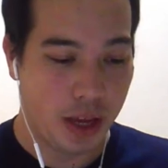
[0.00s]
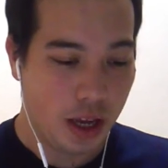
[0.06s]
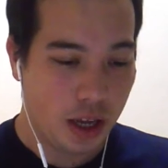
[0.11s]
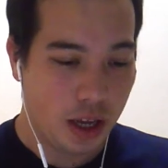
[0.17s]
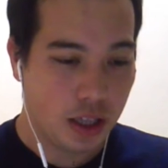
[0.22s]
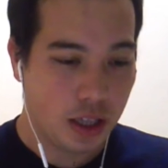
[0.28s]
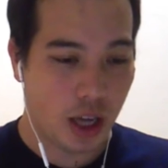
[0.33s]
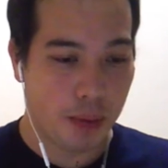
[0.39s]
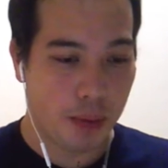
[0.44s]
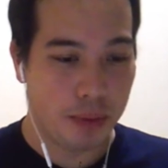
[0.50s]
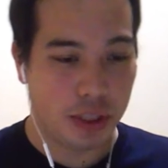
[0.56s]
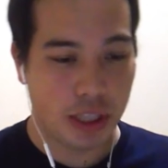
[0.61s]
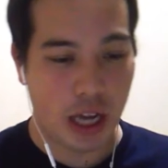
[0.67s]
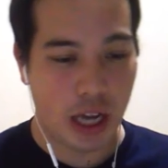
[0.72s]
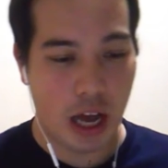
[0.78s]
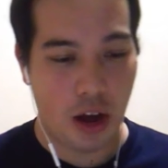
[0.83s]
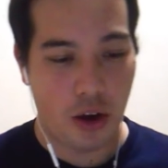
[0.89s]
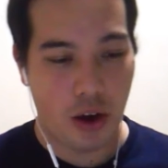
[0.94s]
Zombie
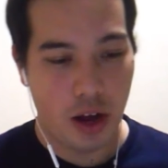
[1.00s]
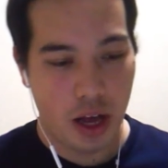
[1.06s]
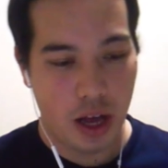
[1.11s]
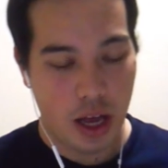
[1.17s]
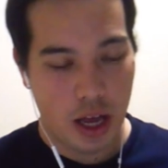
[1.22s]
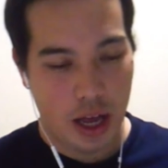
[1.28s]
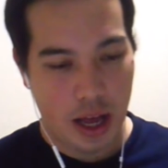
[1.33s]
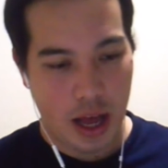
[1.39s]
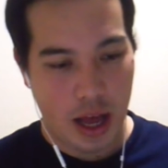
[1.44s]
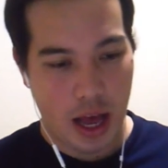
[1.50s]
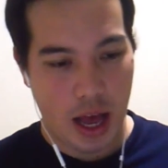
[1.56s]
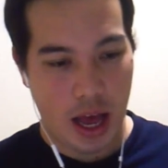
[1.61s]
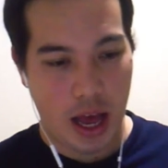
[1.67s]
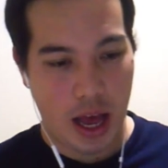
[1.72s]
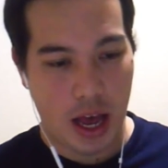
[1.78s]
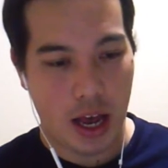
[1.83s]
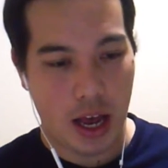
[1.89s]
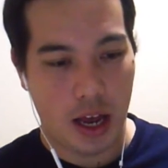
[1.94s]
Chow,
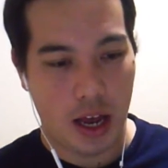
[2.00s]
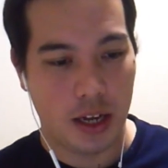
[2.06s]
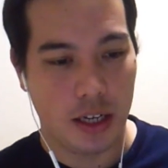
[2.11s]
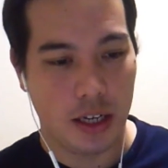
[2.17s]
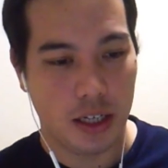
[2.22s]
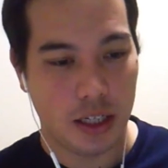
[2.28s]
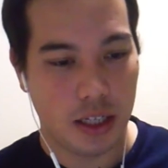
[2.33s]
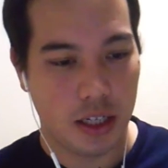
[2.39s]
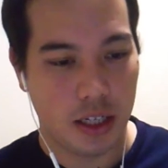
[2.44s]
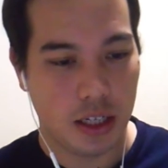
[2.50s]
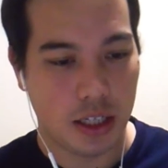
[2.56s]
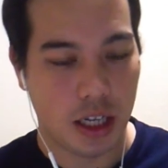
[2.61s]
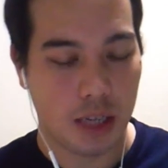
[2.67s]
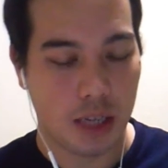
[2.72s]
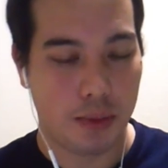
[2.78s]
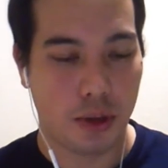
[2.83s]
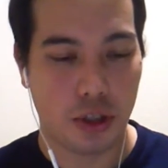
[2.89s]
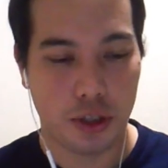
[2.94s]
and Sludge
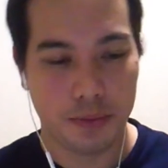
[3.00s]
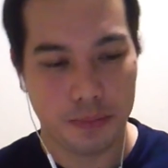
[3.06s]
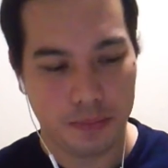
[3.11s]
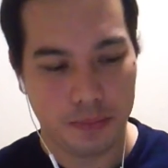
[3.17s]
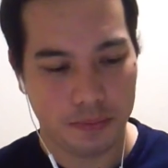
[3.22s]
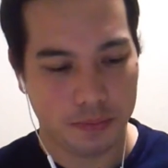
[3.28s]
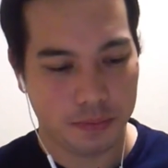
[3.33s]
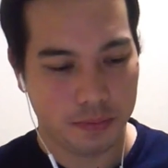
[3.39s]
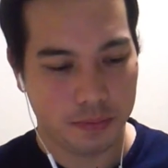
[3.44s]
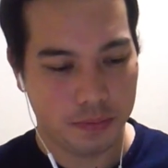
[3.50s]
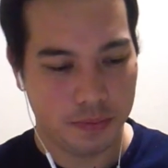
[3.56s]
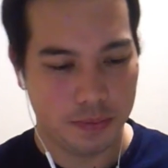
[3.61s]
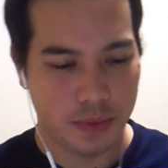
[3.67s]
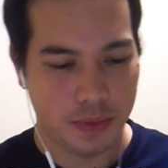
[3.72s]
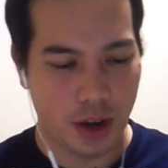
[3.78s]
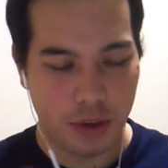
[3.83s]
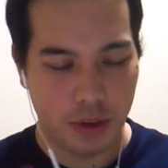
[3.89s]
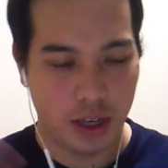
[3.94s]
Belcher.
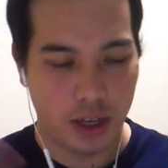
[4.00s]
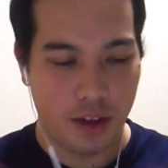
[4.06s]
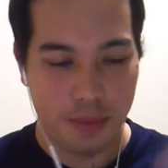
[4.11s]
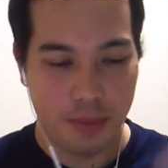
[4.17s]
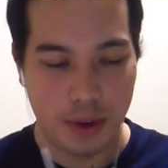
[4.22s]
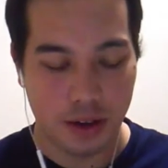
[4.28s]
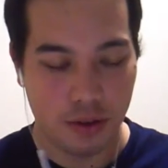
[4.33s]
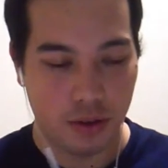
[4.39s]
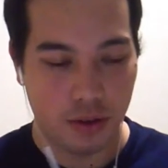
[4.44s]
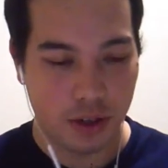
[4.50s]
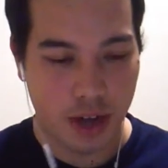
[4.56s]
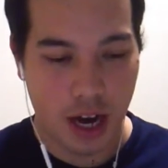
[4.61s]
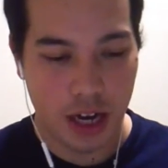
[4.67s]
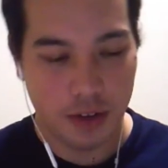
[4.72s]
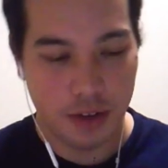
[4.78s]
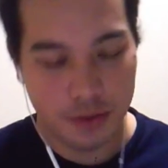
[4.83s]
Not really in alphabetical order, kind of.